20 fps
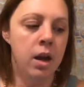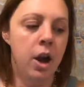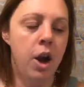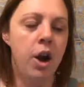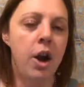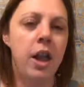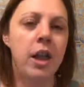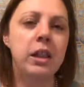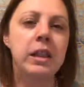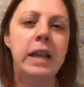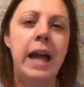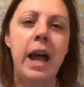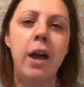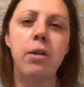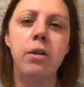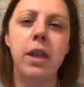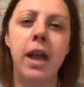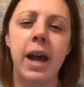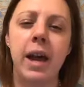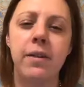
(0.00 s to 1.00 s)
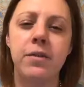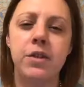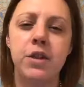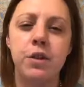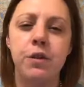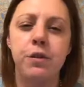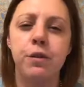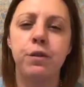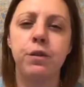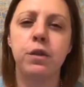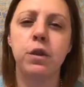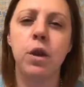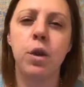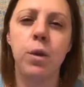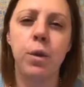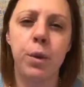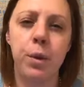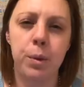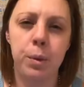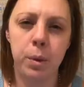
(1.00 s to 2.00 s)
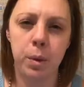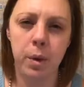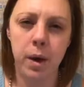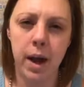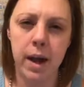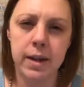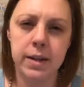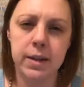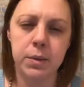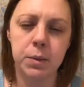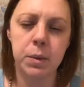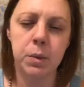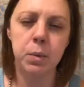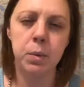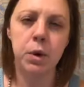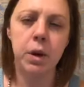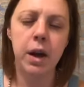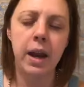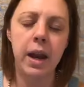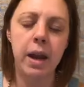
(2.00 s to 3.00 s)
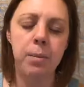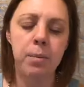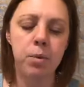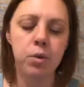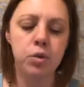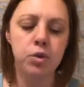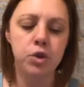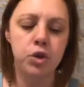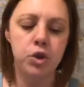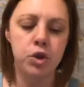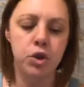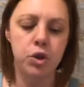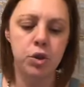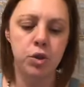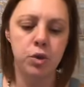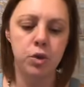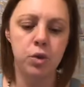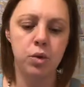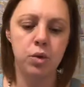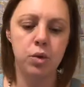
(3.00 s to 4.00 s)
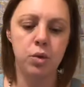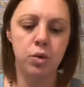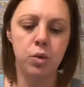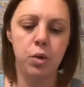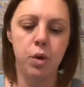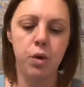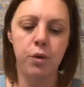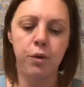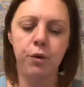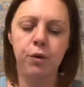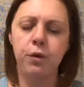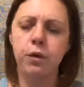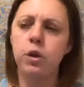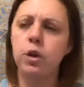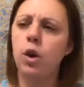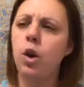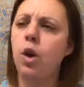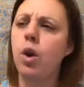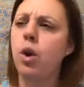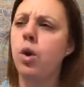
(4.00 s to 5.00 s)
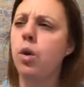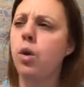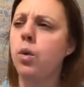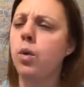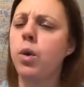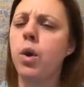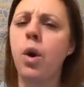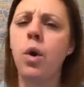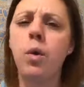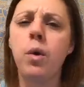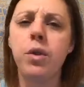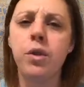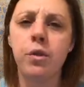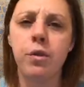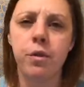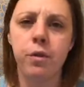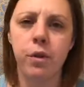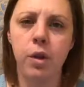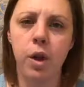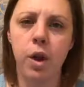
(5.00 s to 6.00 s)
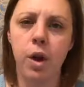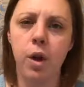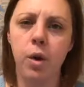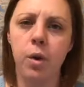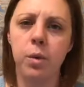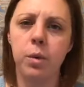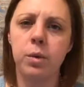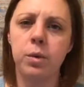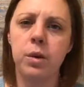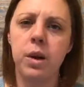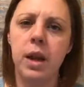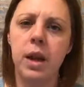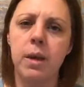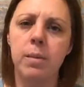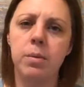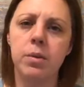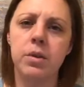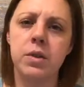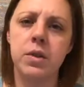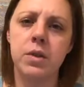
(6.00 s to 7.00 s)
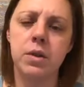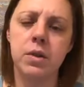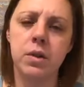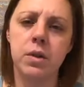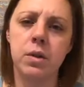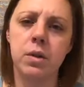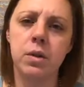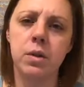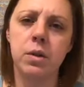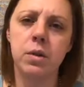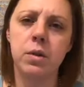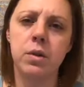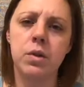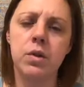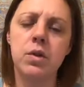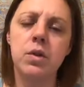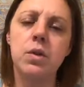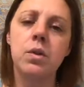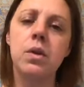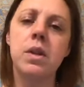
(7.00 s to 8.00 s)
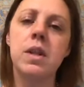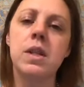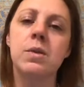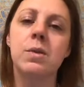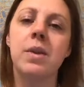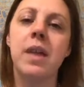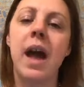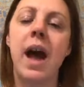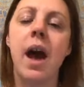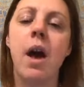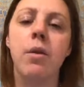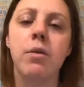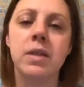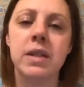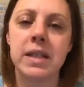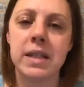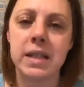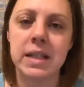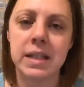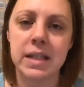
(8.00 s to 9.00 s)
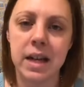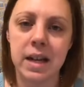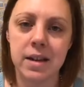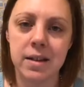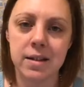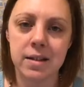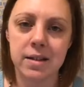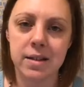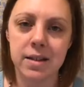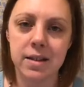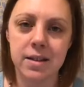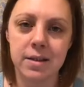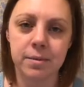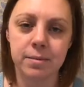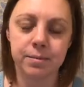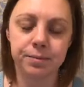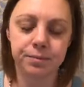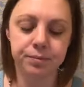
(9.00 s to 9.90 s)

allow life to flow through us, when we're able to flow, go with the flow, when we're able to do this without resistance.